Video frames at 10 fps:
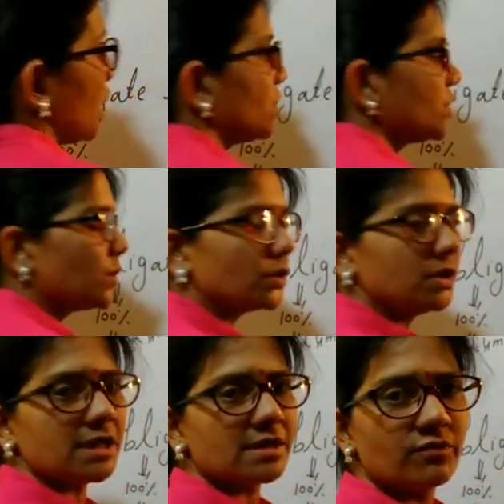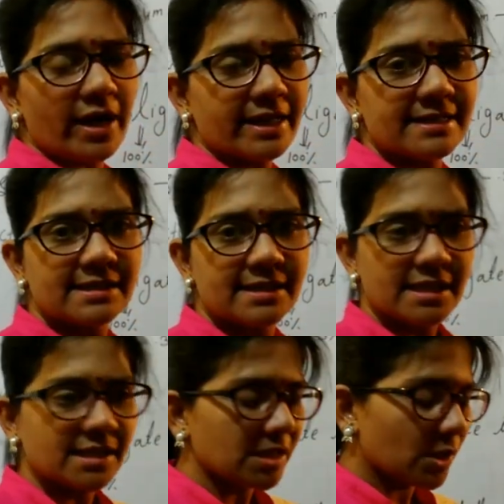Due to these
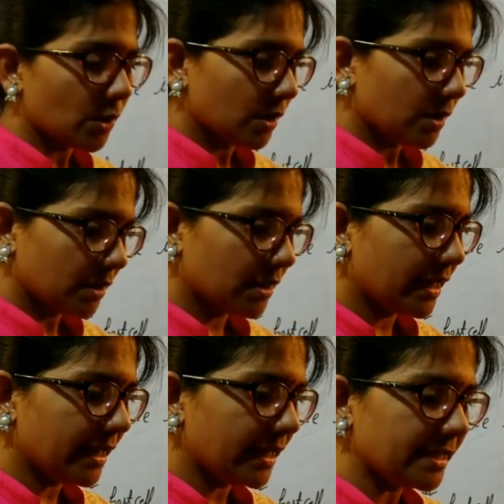viruses, there